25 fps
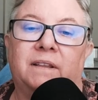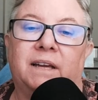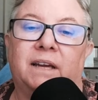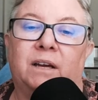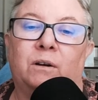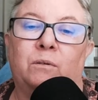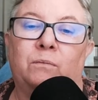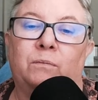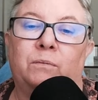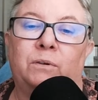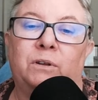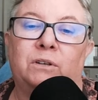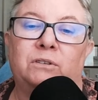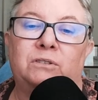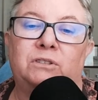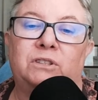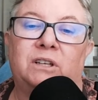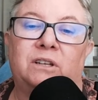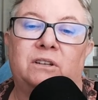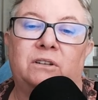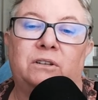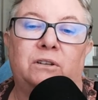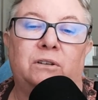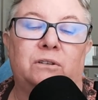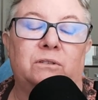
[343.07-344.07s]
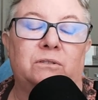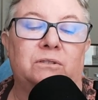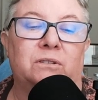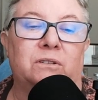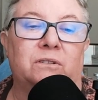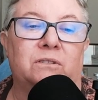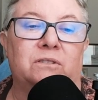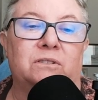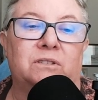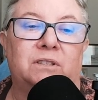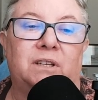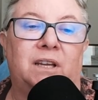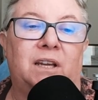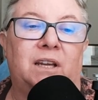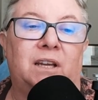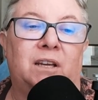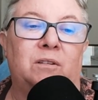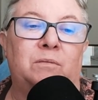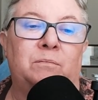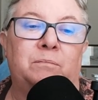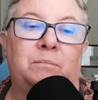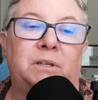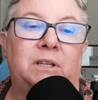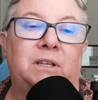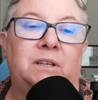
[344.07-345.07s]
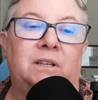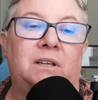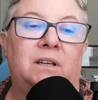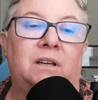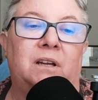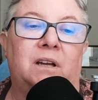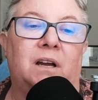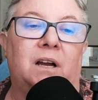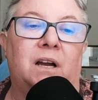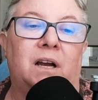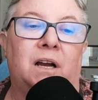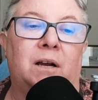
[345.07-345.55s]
that wheelchair users can be